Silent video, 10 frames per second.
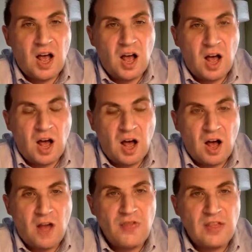
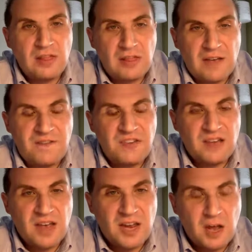On the left
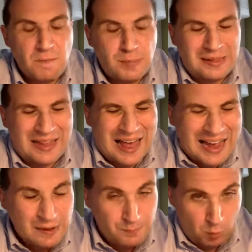side of
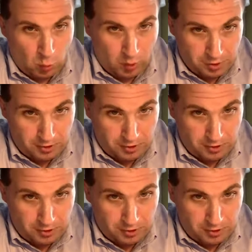Blackboard,